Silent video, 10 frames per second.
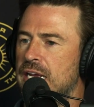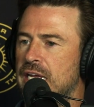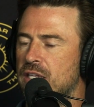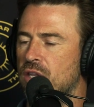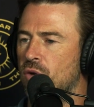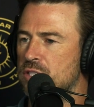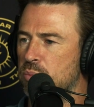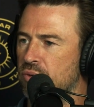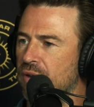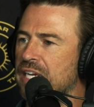and the
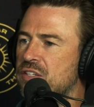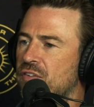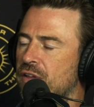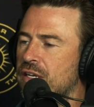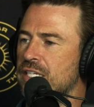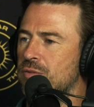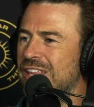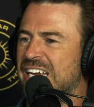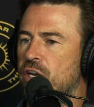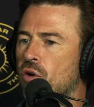lowest price for the customer.
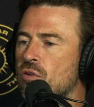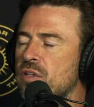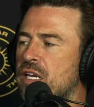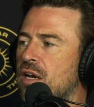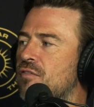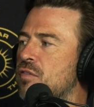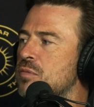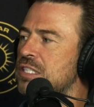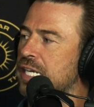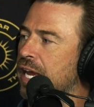That can only come
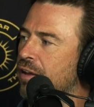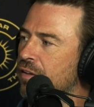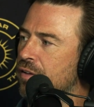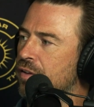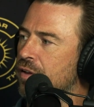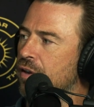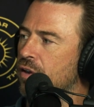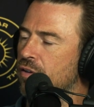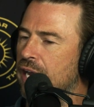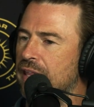from scale,
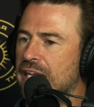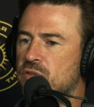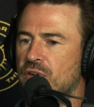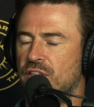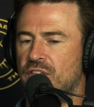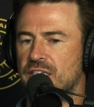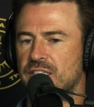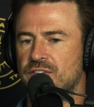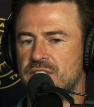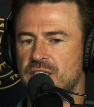right? And that's one of the things
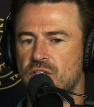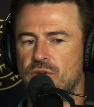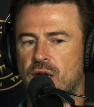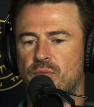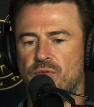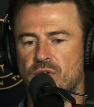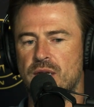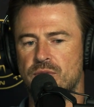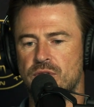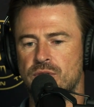I've seen you help
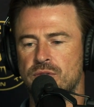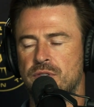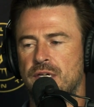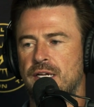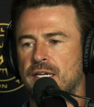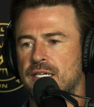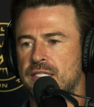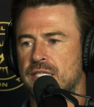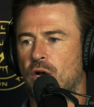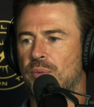Freedom do,
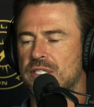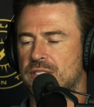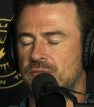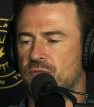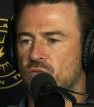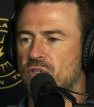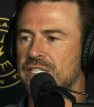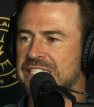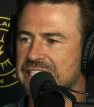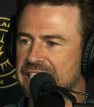is help us
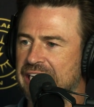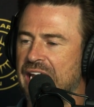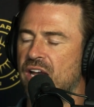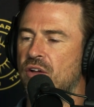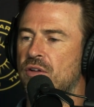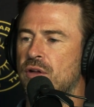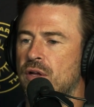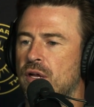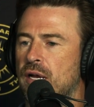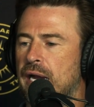really scale
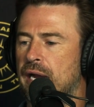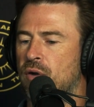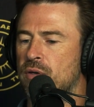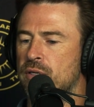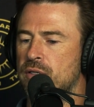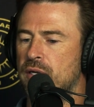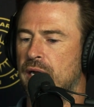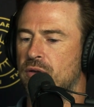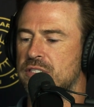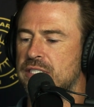our
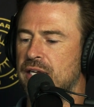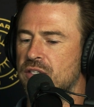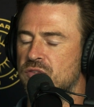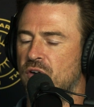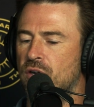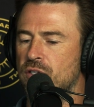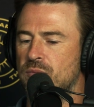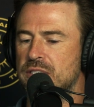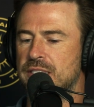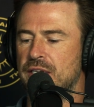sales
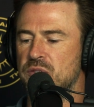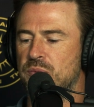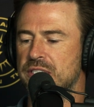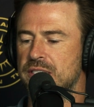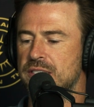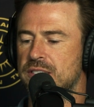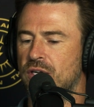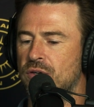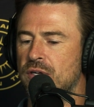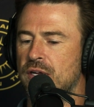volume and sales business.
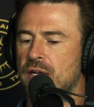So